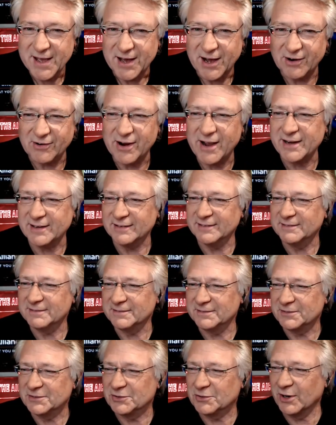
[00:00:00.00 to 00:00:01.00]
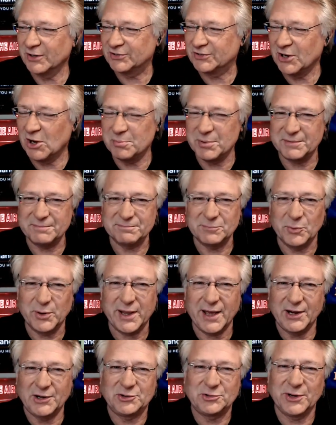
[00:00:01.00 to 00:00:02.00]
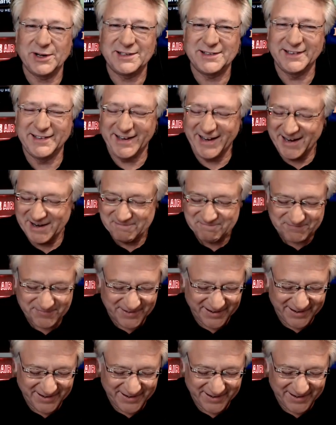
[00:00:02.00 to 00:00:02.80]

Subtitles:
All right, Chris Tobin, we got a treat today.